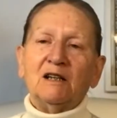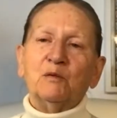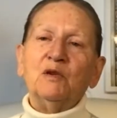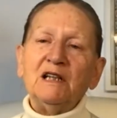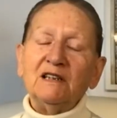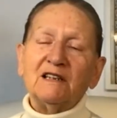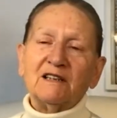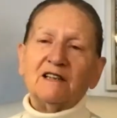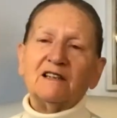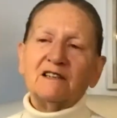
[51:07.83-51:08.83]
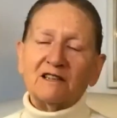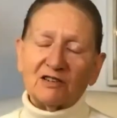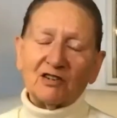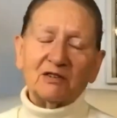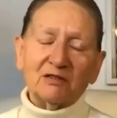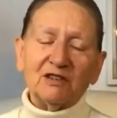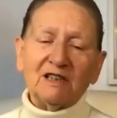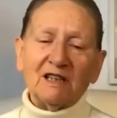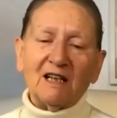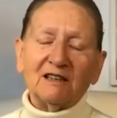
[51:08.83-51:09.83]
Well, it's a good
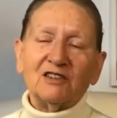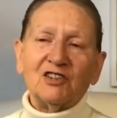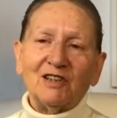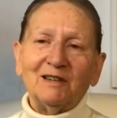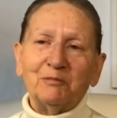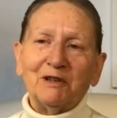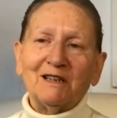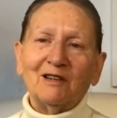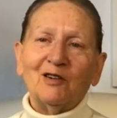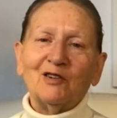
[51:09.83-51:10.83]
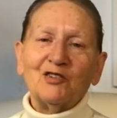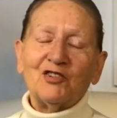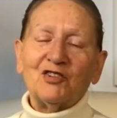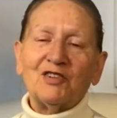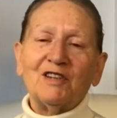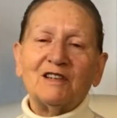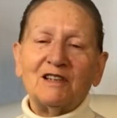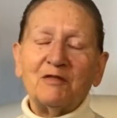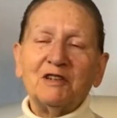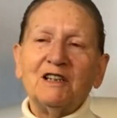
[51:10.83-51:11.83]
analogy, because
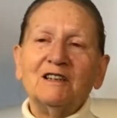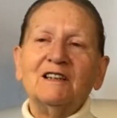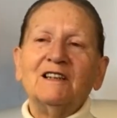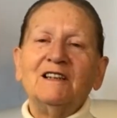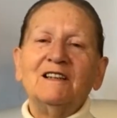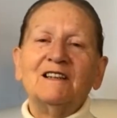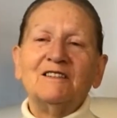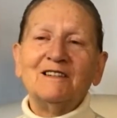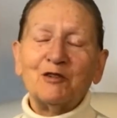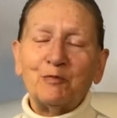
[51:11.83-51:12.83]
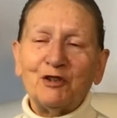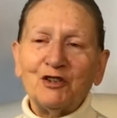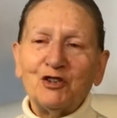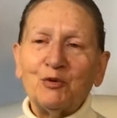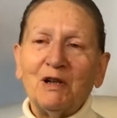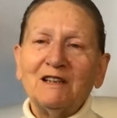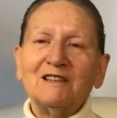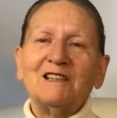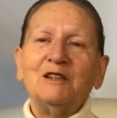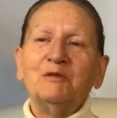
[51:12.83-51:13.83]
definitely there is
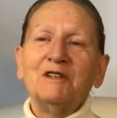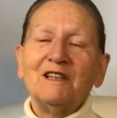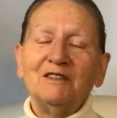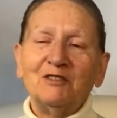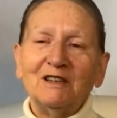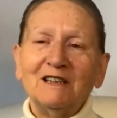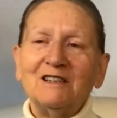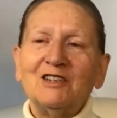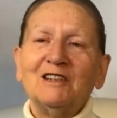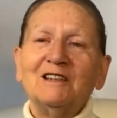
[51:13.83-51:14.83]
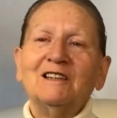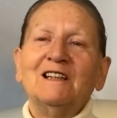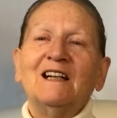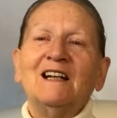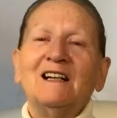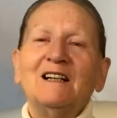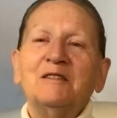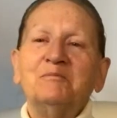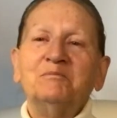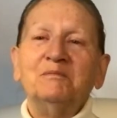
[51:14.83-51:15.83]
spirituality within religion,
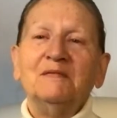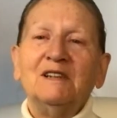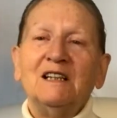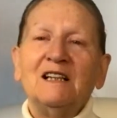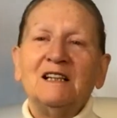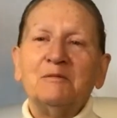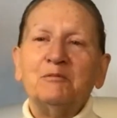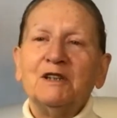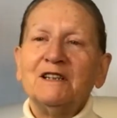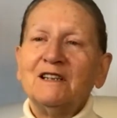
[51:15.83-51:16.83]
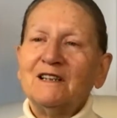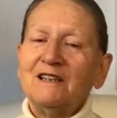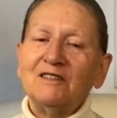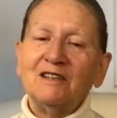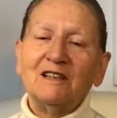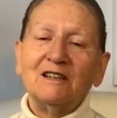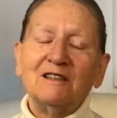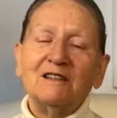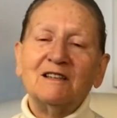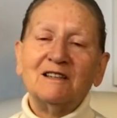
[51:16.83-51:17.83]
but there
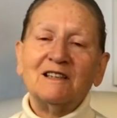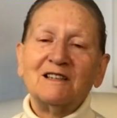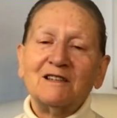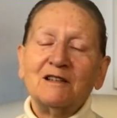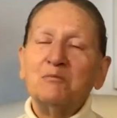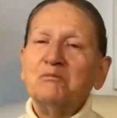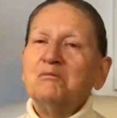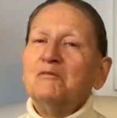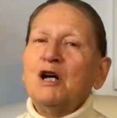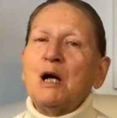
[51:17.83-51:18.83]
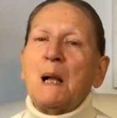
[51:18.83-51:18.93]
are some